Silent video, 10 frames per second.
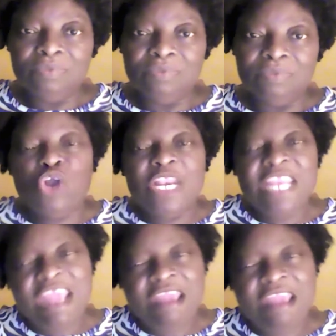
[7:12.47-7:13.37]
your
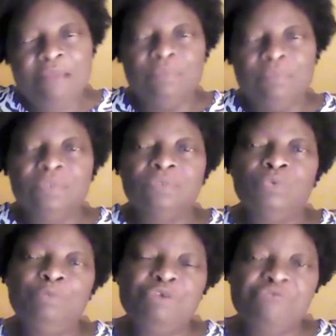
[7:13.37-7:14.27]
names
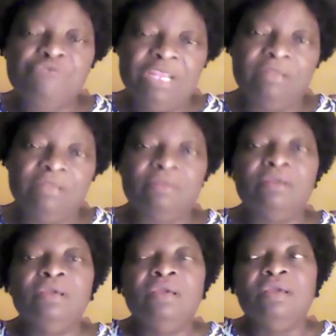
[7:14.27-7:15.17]
will be written
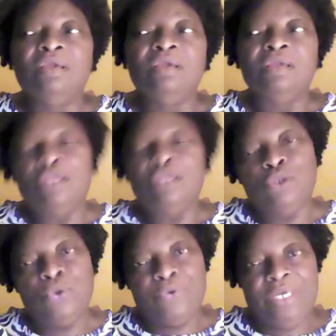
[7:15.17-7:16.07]
in the
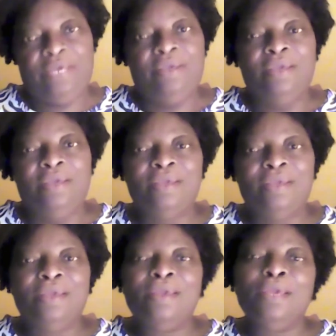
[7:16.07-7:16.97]

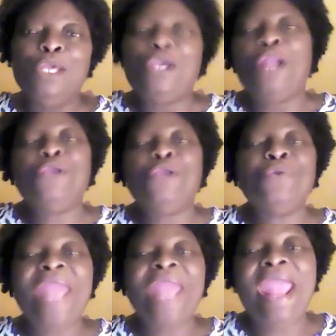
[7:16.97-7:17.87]
book. Your new
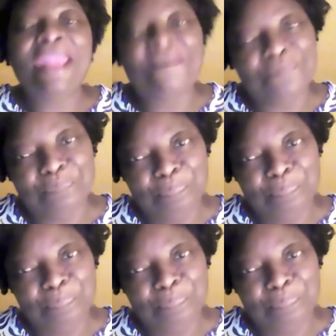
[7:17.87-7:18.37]
name.